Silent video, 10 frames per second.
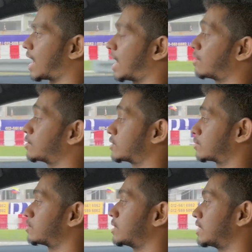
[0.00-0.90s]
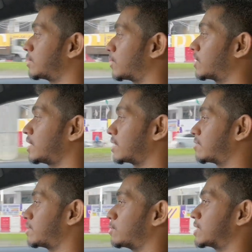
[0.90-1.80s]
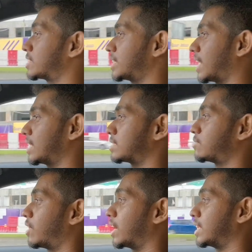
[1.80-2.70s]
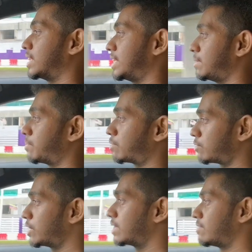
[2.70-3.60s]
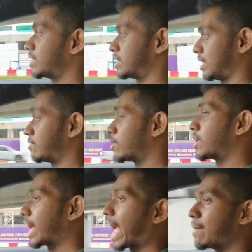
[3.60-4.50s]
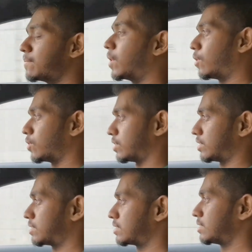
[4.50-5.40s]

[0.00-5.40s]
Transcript: I was really wondering if it would satisfy the previous. If you're an M owner,